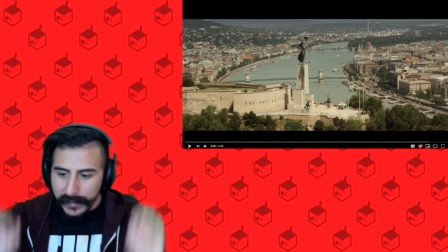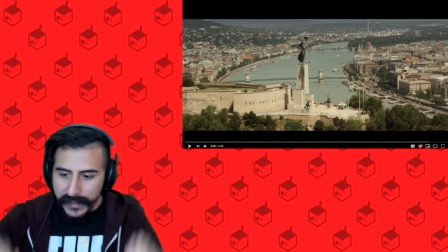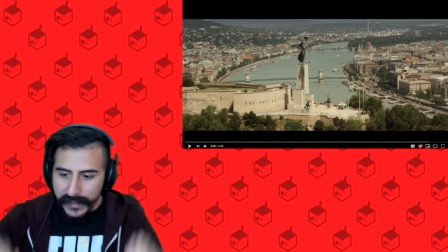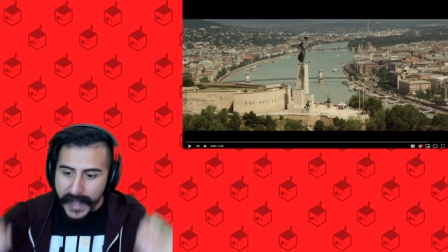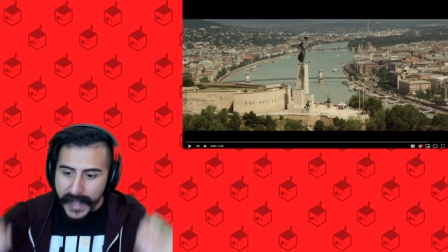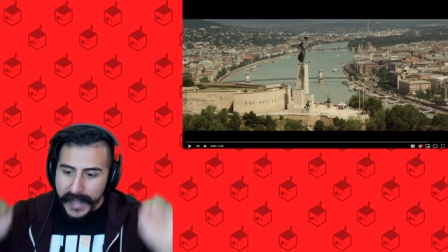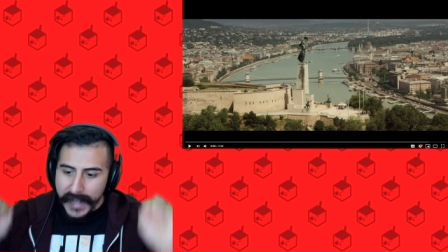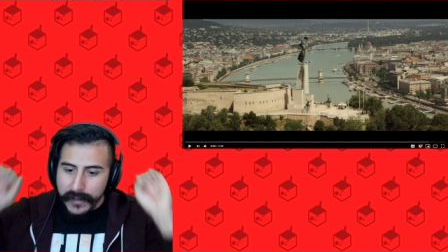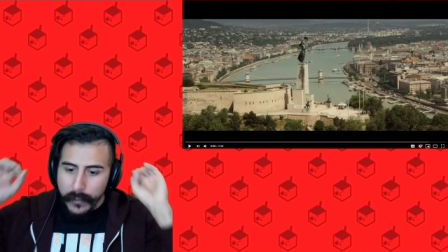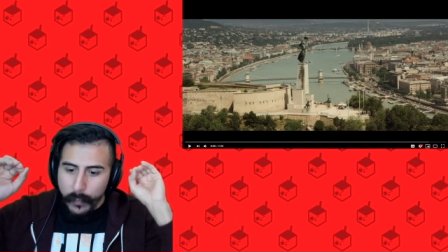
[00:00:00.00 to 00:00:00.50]

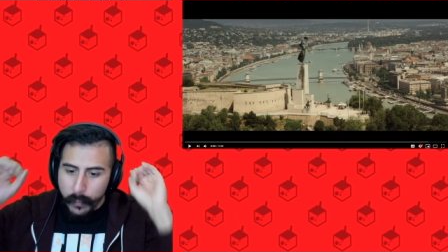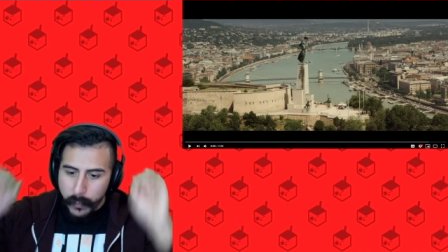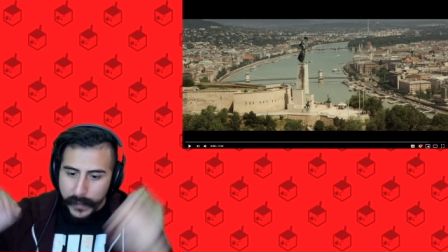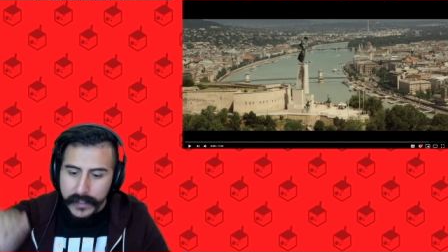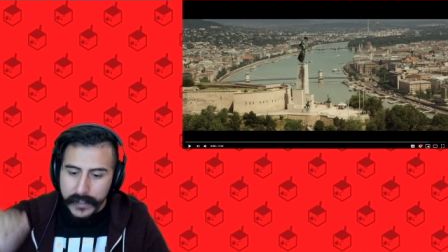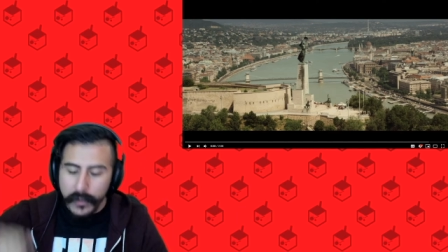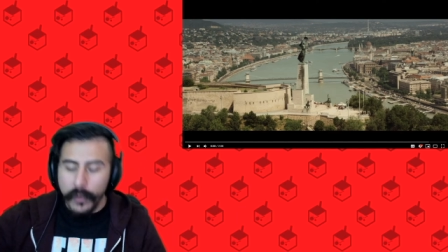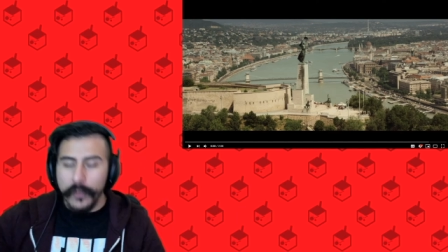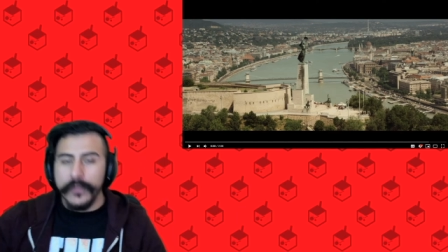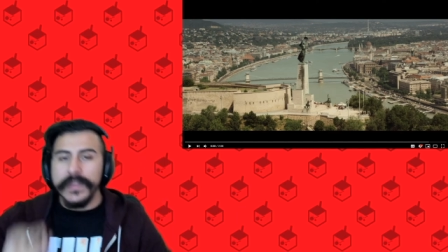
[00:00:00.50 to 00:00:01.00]
Black
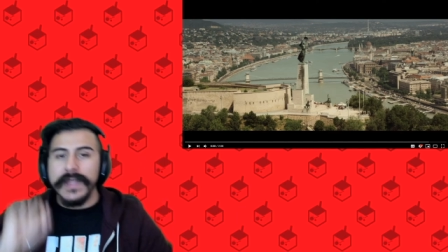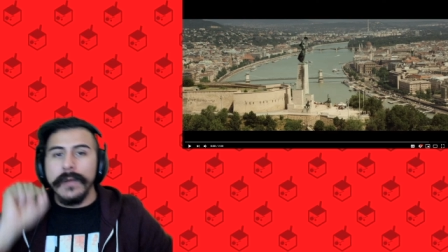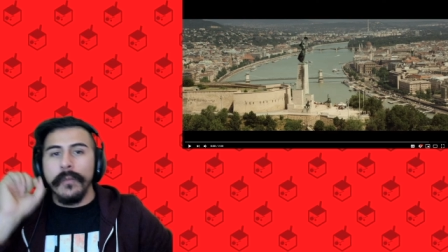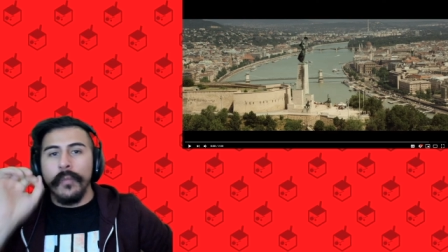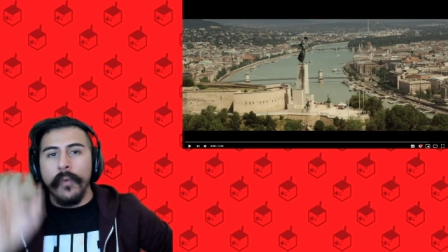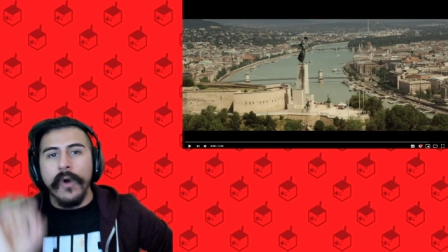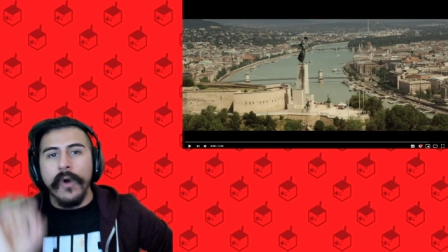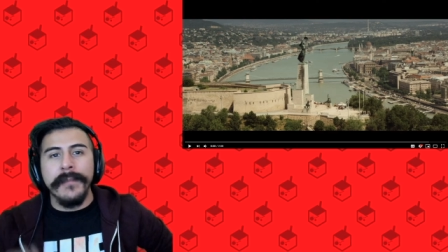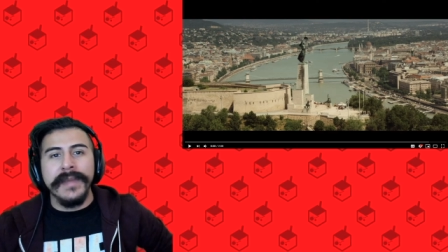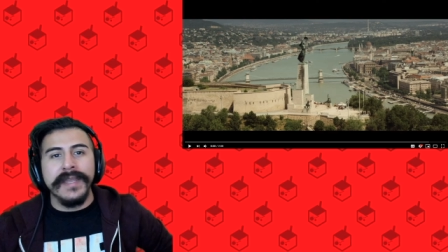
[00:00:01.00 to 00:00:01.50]
Widow, the
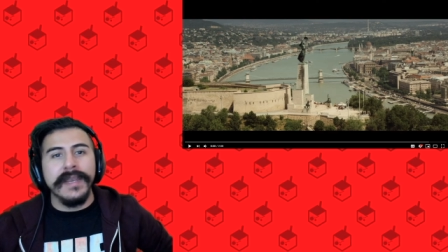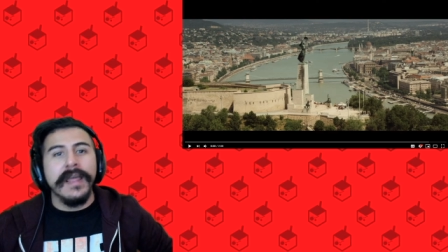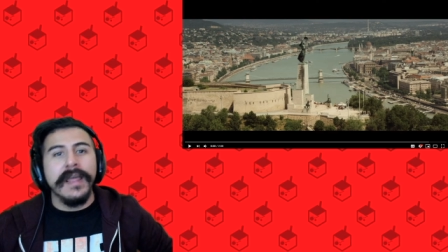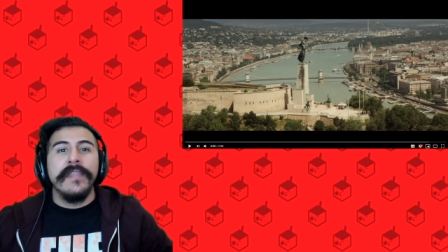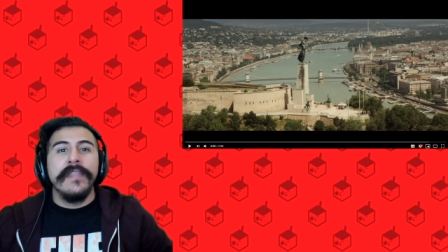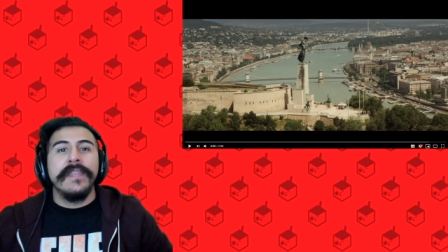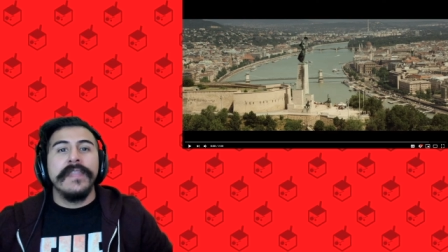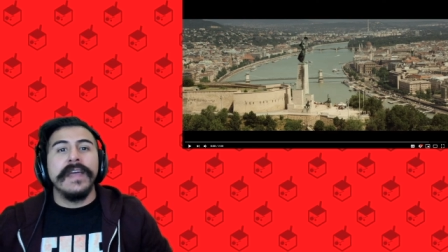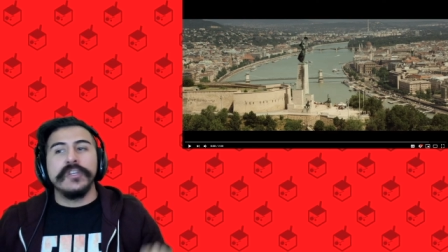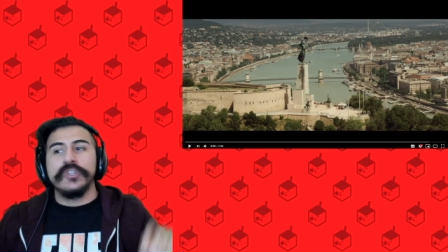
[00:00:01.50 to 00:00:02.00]
woman
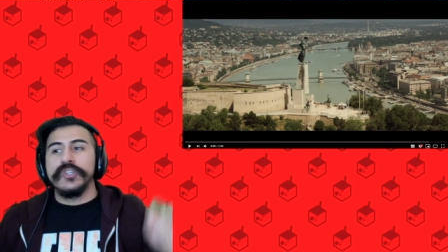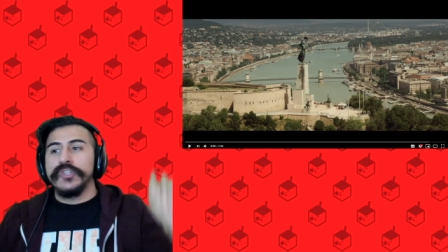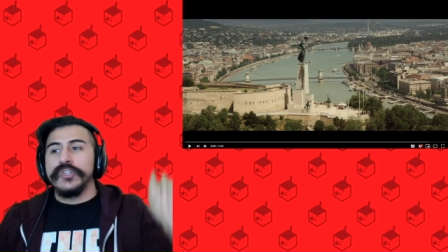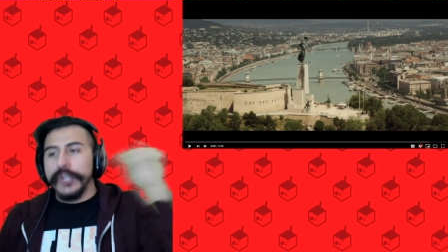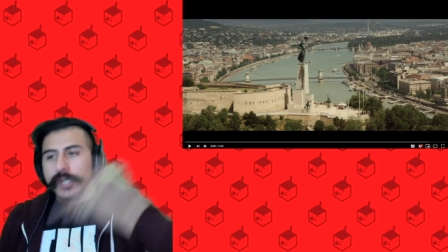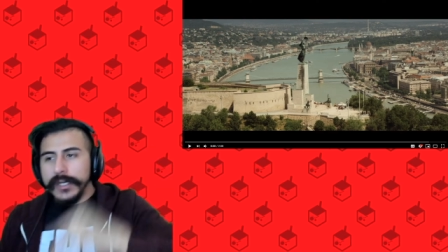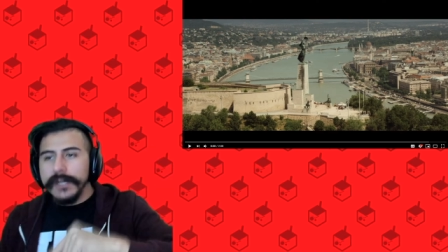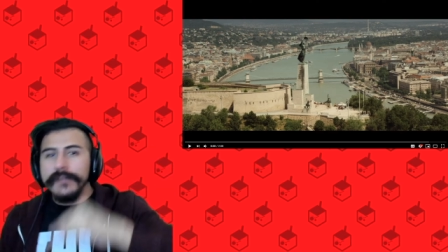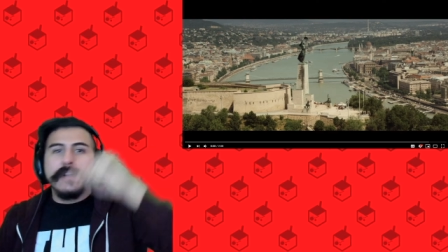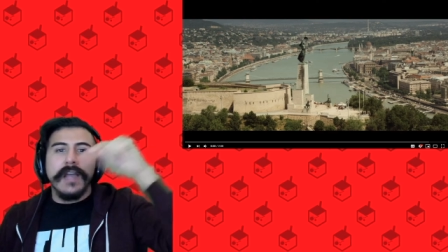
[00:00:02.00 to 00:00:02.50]
that
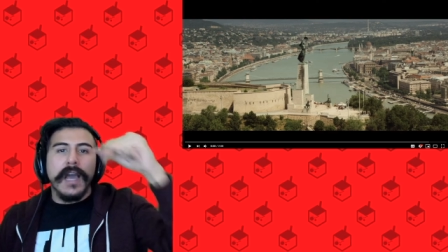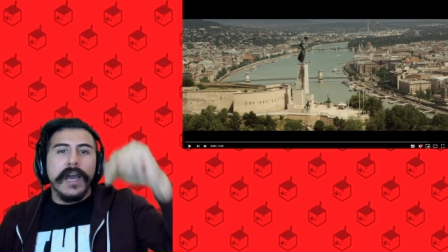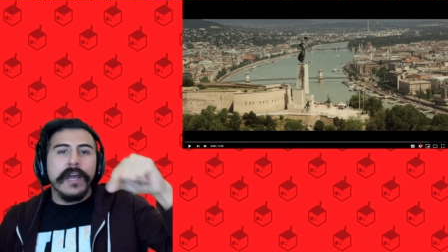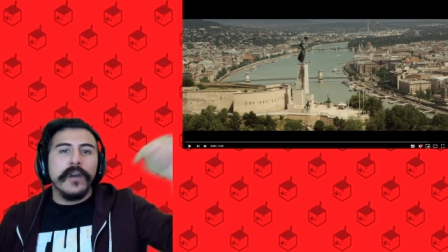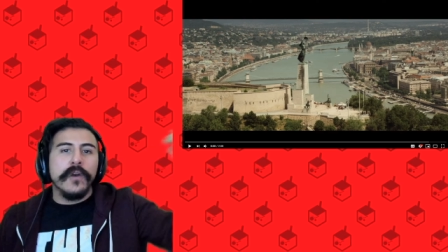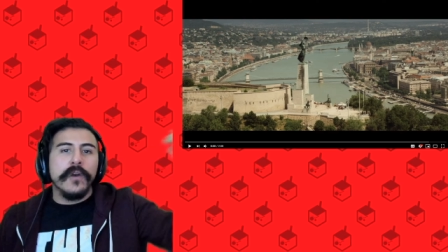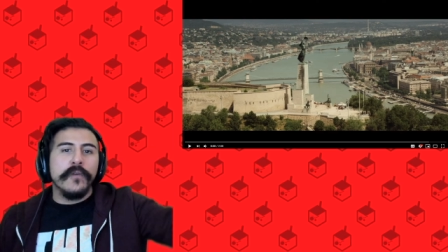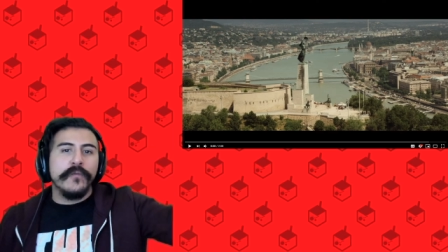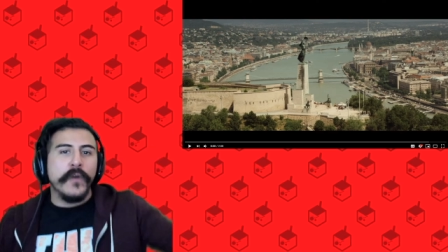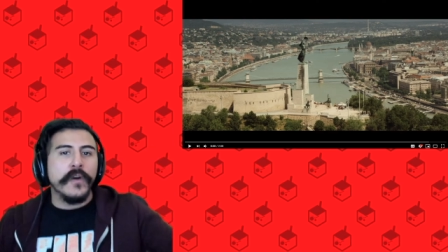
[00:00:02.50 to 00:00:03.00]
should have
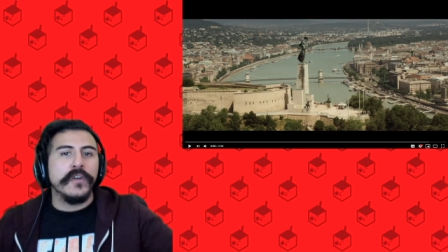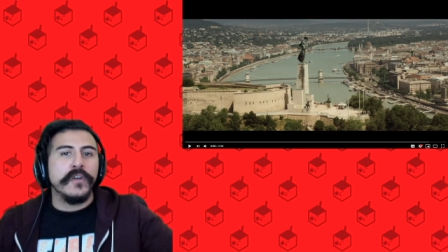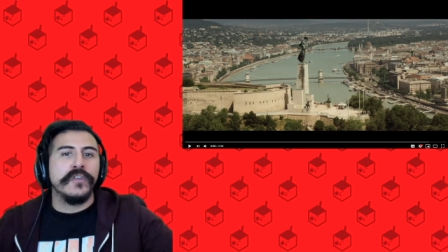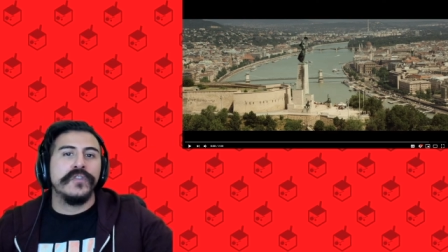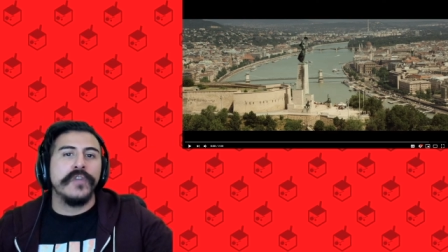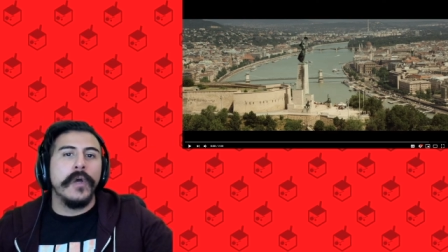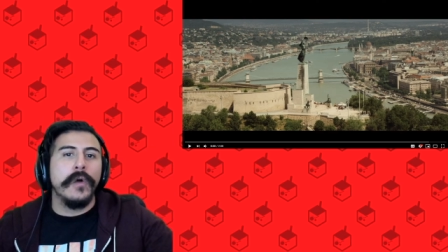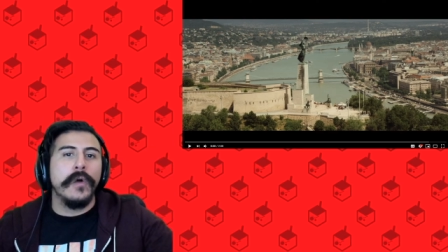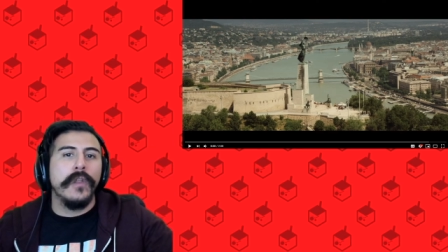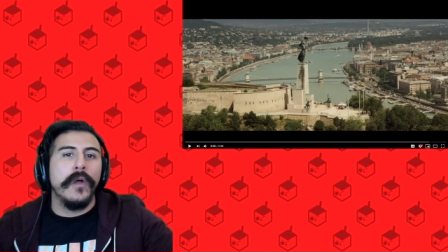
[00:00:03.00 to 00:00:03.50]
got her
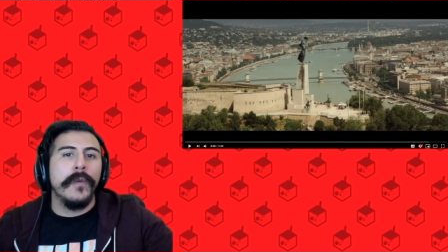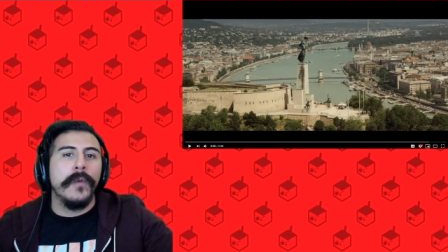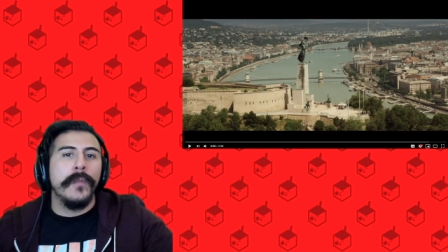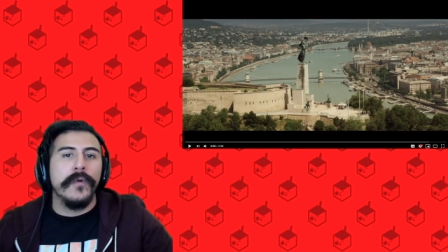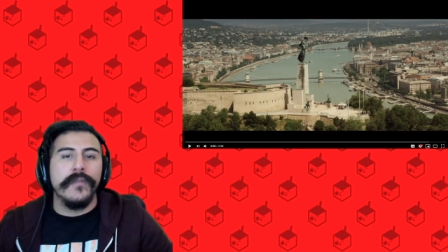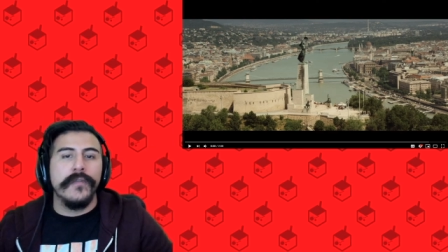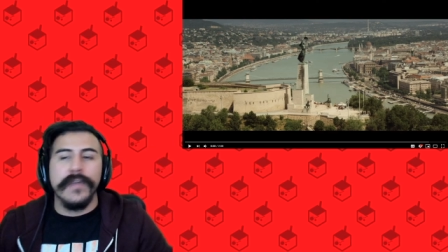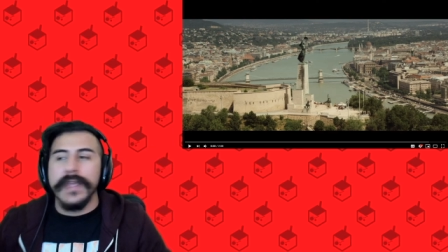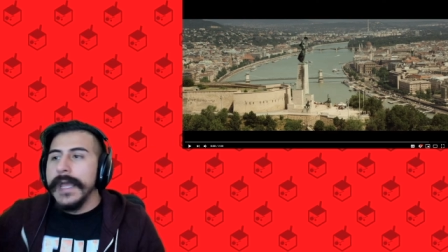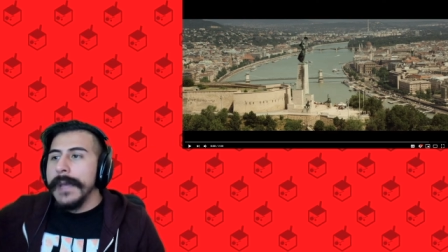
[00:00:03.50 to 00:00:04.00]
first solo
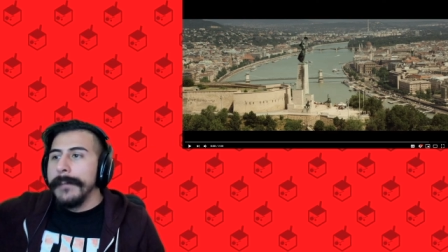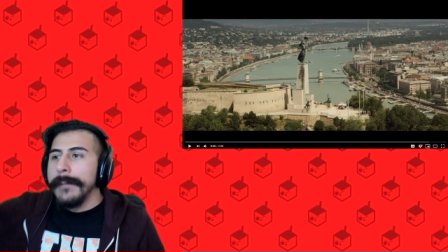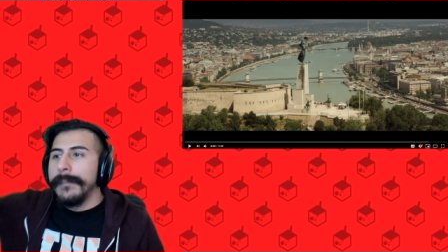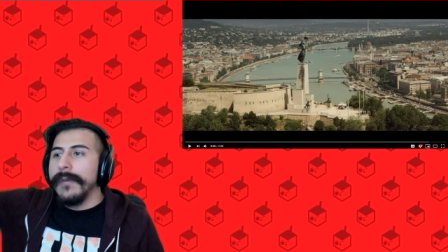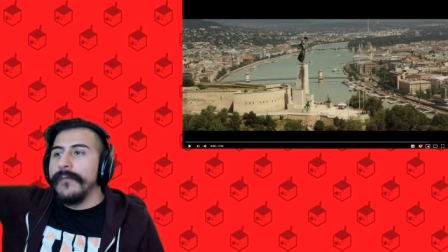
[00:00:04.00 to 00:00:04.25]
movie